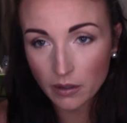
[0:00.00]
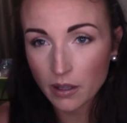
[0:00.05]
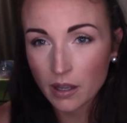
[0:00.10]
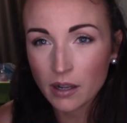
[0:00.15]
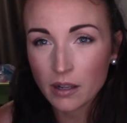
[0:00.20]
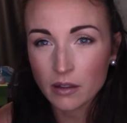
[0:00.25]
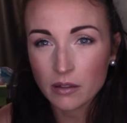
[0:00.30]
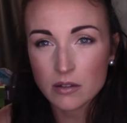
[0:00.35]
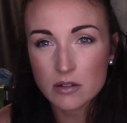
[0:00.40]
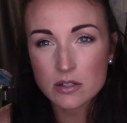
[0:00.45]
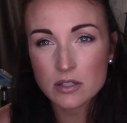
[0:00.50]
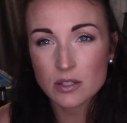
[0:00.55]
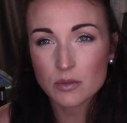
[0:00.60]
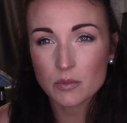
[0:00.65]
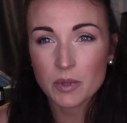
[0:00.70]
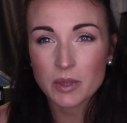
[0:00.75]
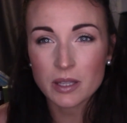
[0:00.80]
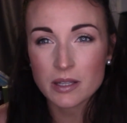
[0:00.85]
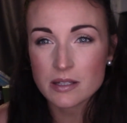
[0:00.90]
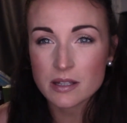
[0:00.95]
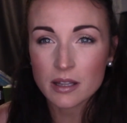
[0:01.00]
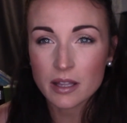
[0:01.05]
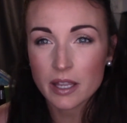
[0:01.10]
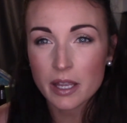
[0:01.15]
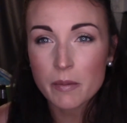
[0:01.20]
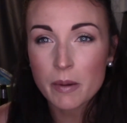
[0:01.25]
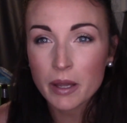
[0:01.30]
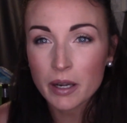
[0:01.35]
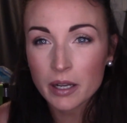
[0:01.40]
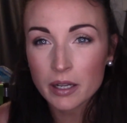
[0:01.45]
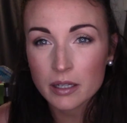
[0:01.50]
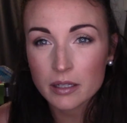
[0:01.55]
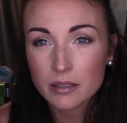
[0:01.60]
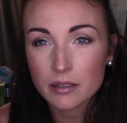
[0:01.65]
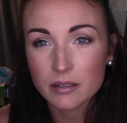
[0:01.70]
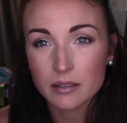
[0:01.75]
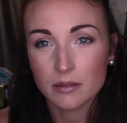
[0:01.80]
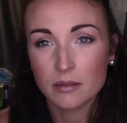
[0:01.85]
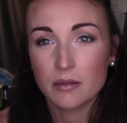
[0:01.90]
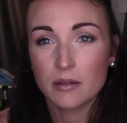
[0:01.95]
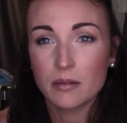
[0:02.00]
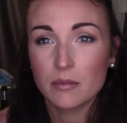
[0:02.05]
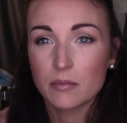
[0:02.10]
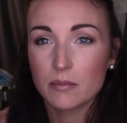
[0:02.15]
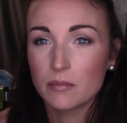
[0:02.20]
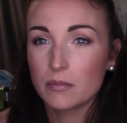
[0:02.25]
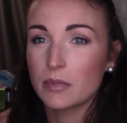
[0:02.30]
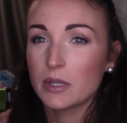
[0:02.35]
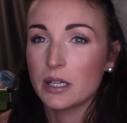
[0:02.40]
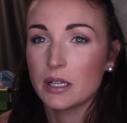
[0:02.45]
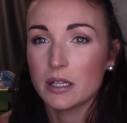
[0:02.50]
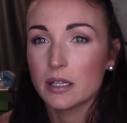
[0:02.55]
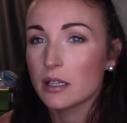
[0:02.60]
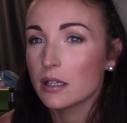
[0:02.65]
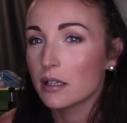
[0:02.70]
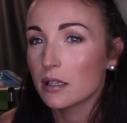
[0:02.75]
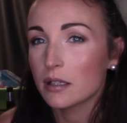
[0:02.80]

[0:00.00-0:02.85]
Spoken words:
there's so many things I like about it, but